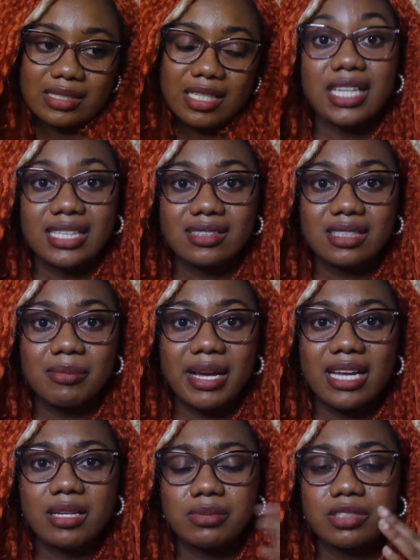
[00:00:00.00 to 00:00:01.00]
The niacinamide
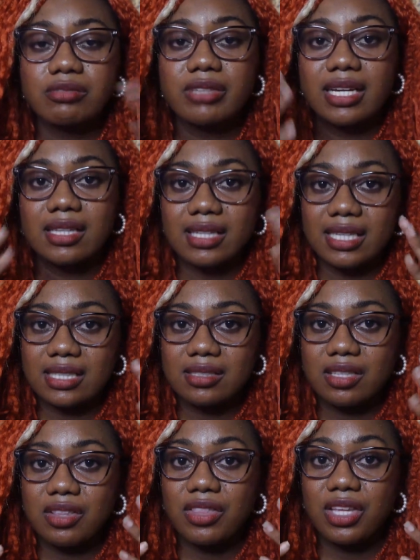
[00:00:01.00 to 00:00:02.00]
helps to
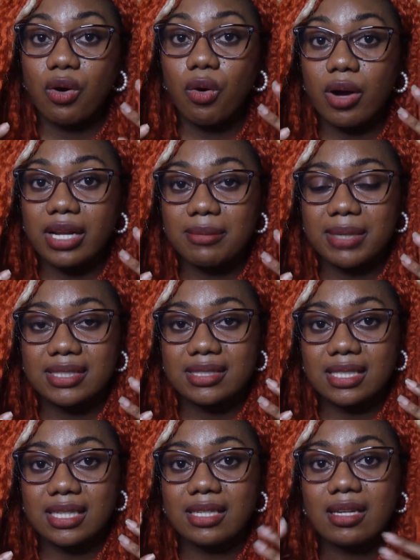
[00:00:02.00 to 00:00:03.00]
regulate the oil in my
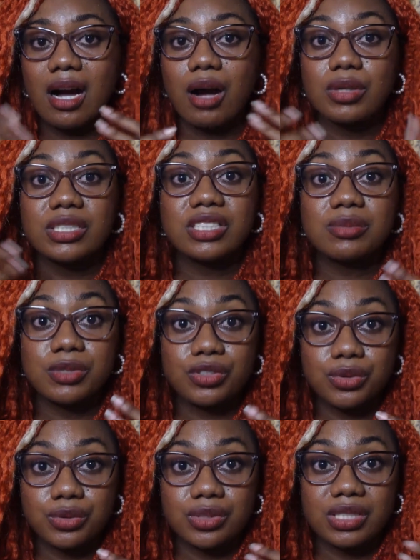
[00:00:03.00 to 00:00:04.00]
skin, how it is
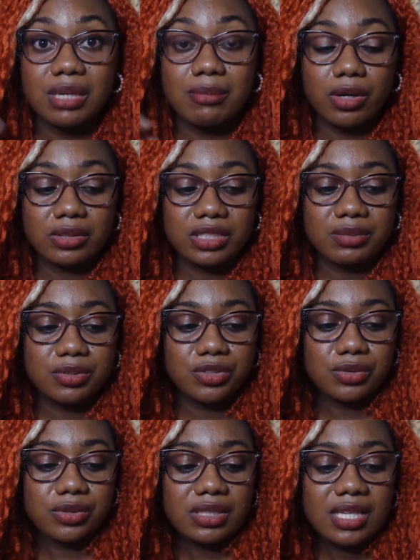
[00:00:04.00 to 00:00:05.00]
produced, the amount is
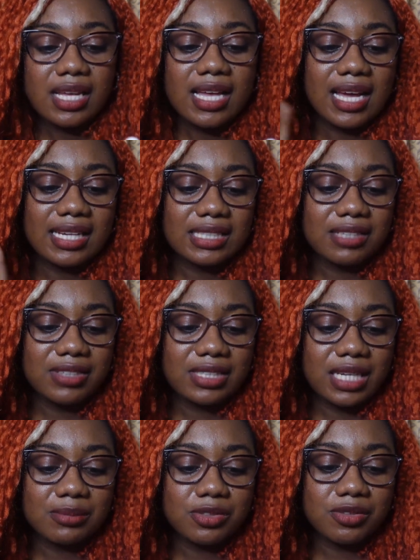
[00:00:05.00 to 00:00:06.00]
produced, and it
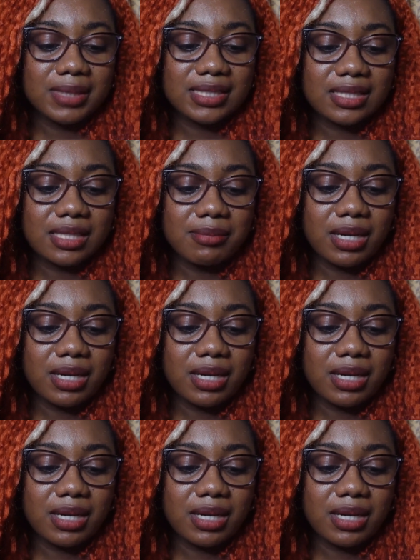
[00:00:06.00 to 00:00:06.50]
definitely helps with my skin